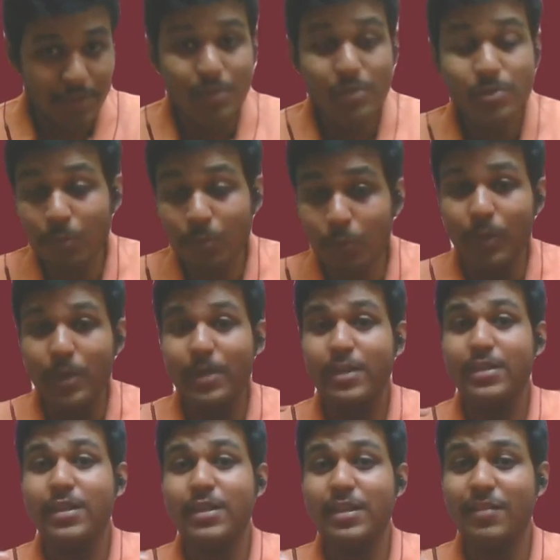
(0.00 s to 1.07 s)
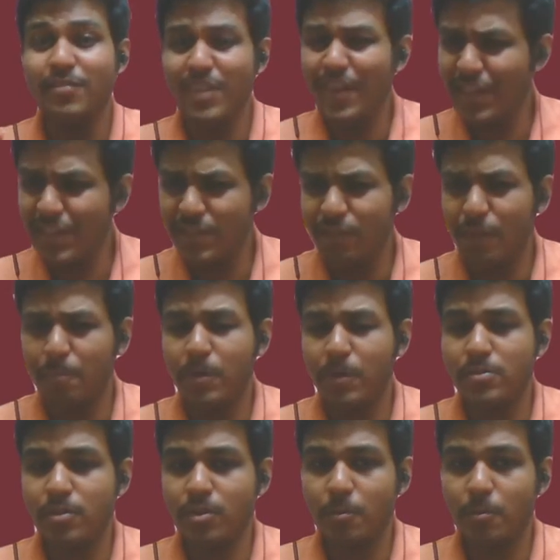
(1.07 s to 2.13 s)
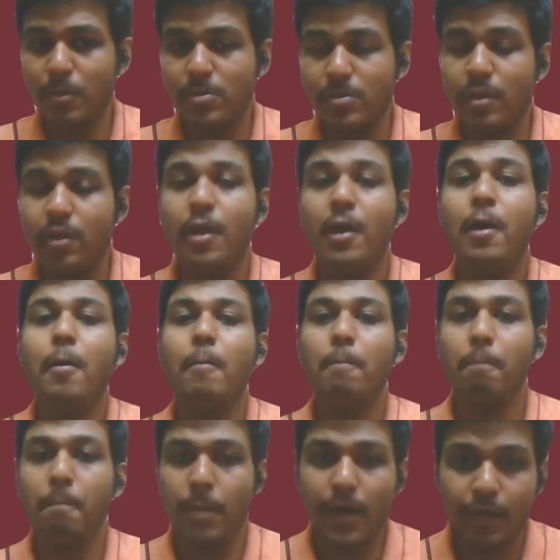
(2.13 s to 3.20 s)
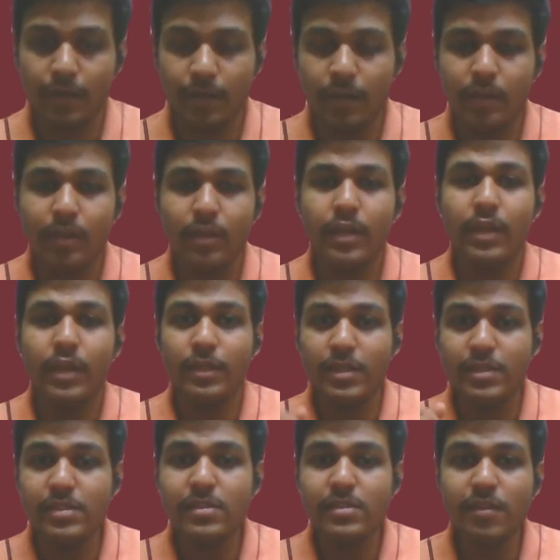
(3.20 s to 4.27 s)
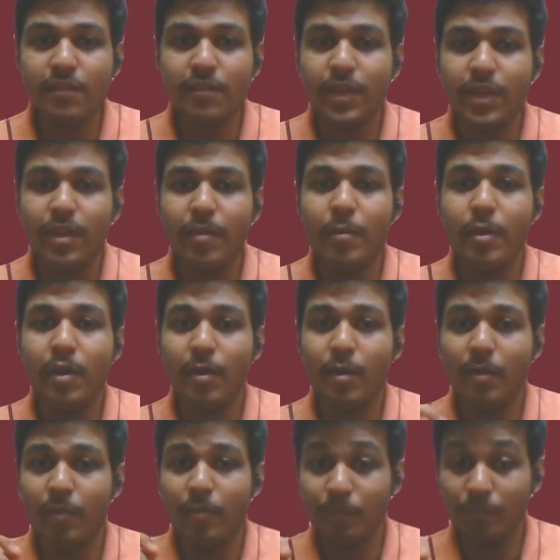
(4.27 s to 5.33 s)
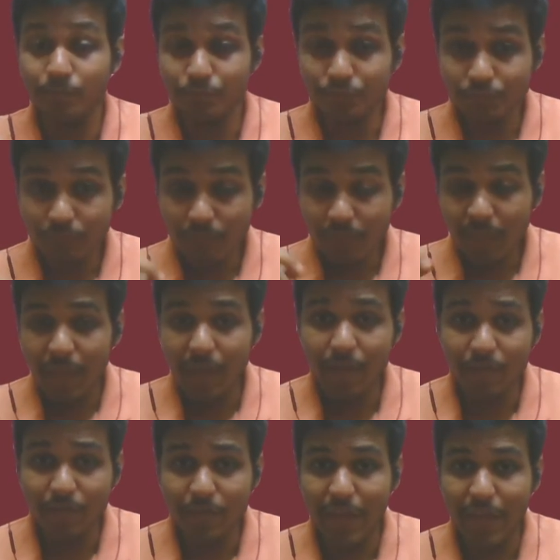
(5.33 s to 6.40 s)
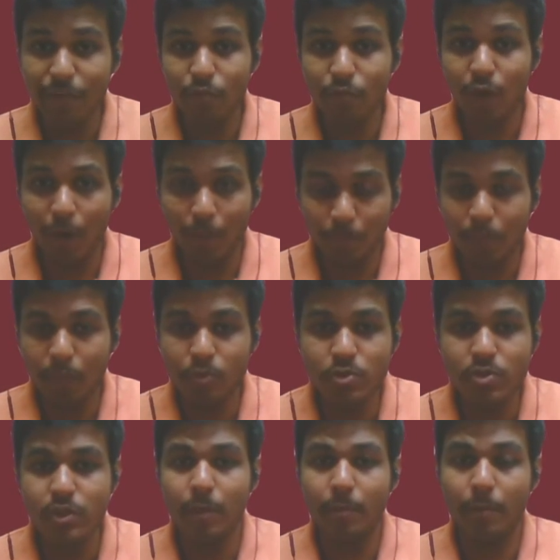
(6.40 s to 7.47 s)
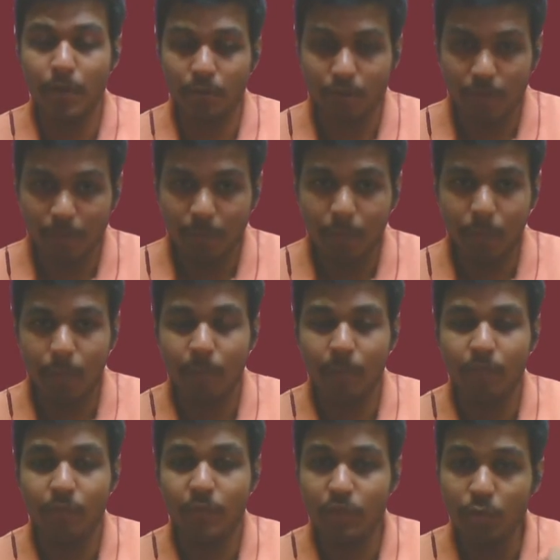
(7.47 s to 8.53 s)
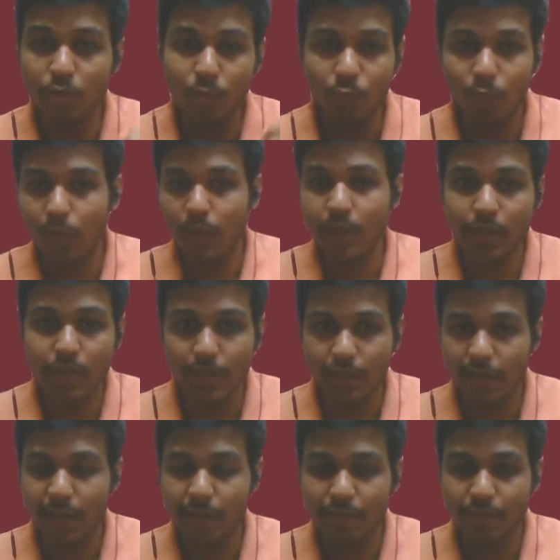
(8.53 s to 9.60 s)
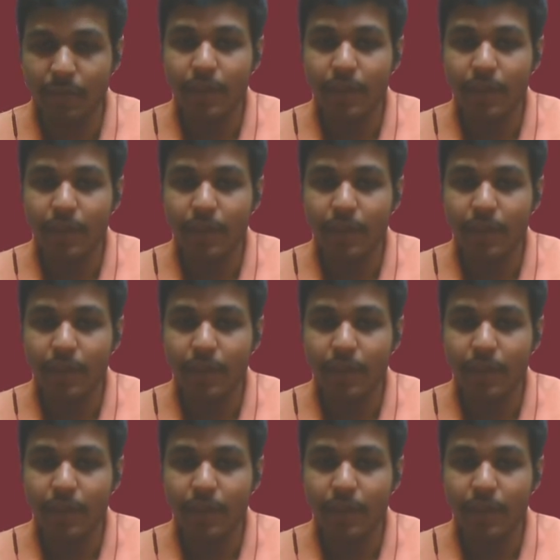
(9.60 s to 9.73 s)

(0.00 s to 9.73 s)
So it varies from person to person, but this is the way we have to approach a particular problem without worrying in life.